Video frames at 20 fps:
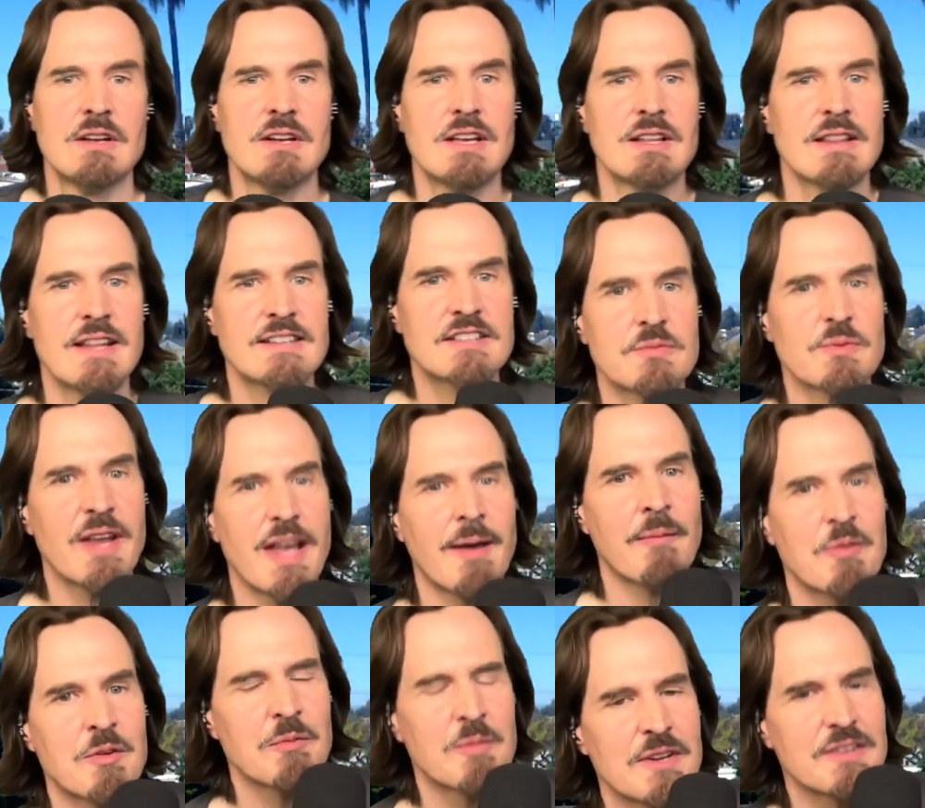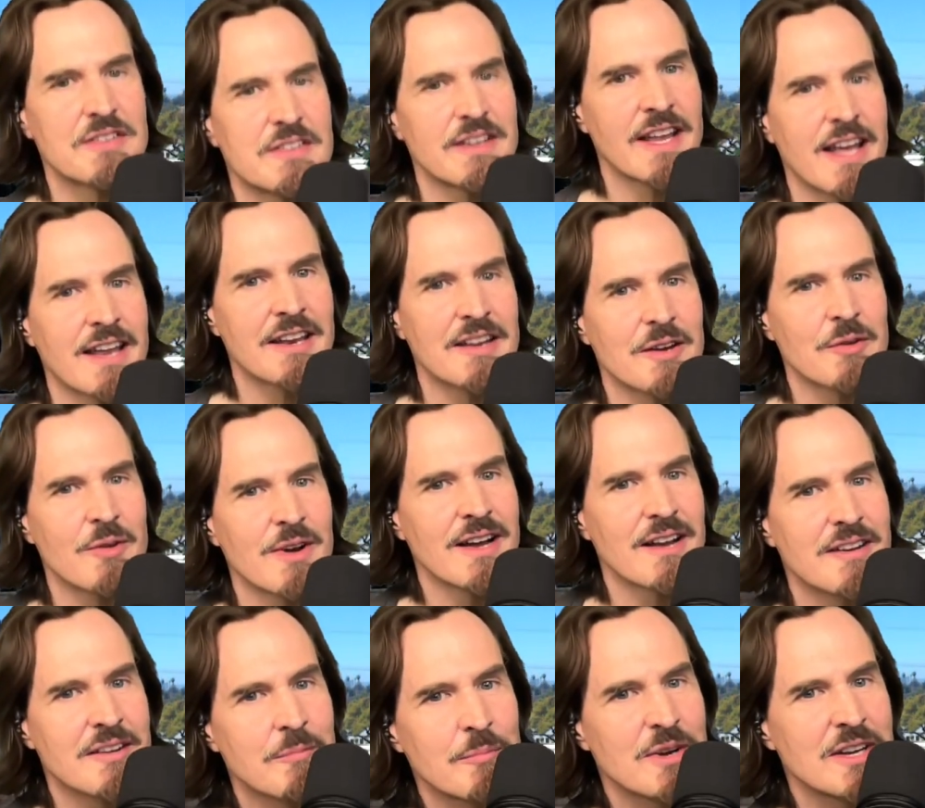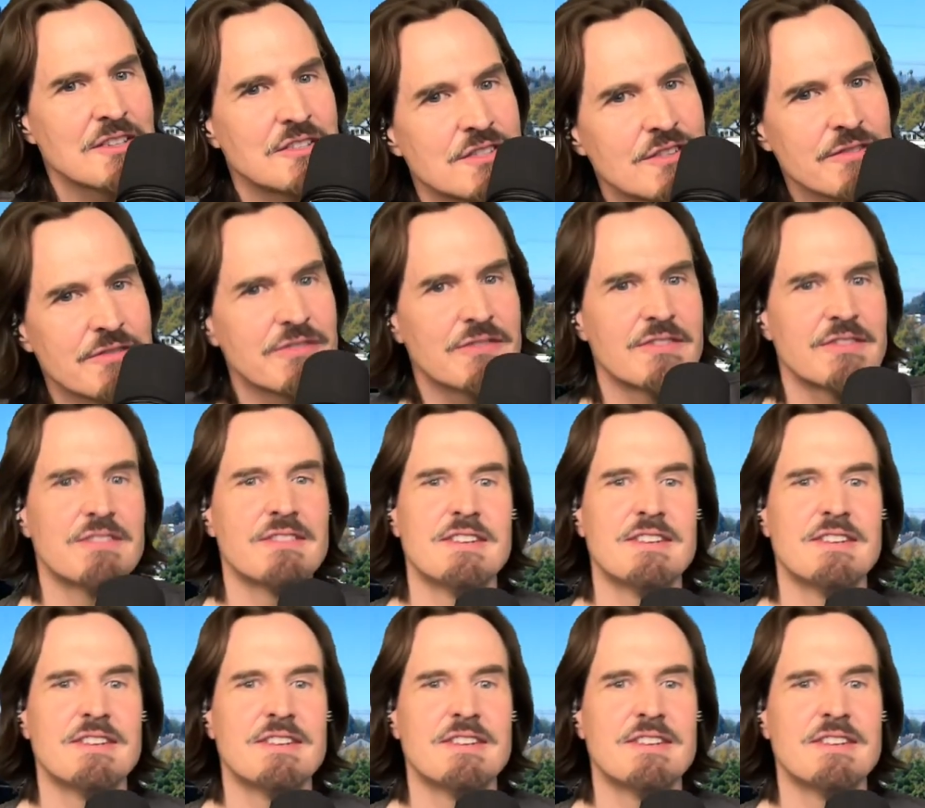unless we happen to be standing around a bunch of